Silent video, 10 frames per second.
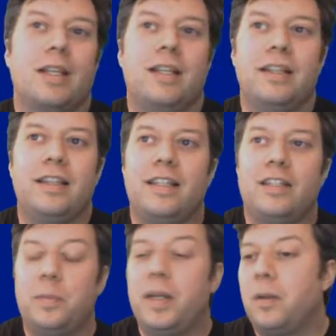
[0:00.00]
This
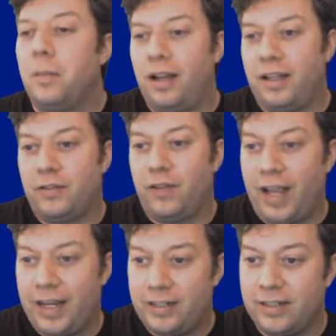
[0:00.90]
has been on my list for
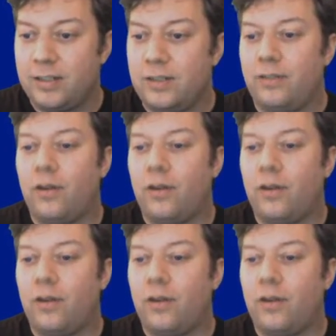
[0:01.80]
ages, for